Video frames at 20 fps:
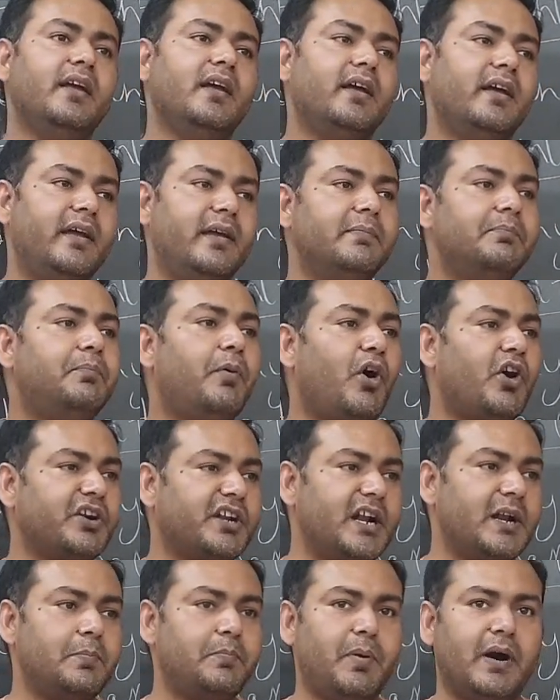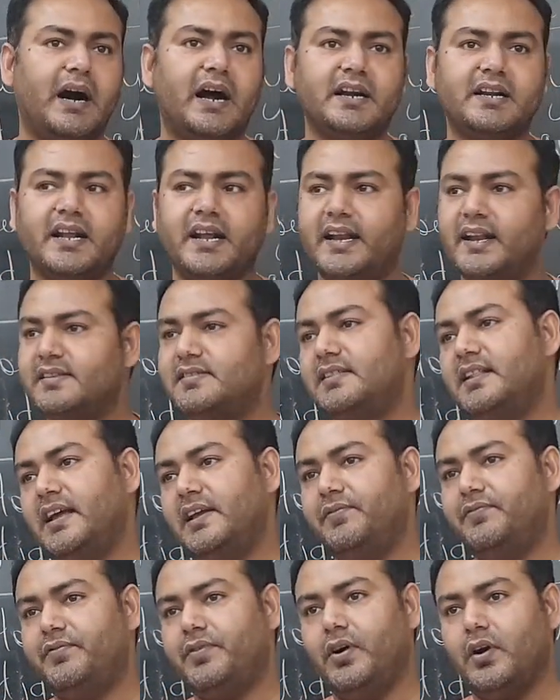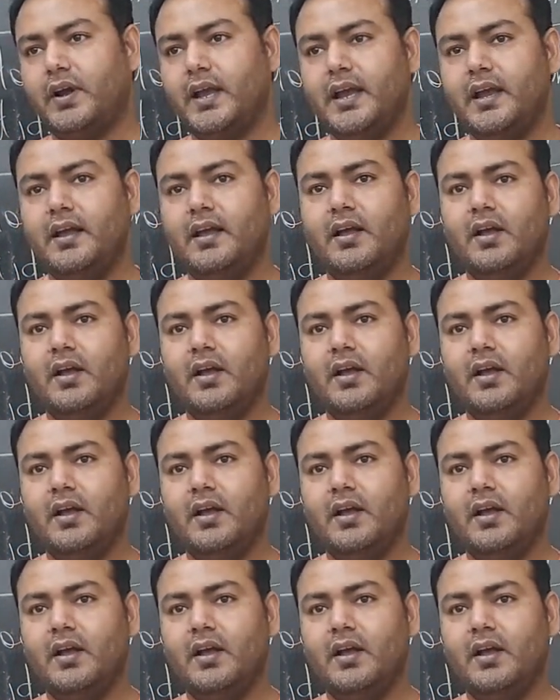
important part in his life, okay?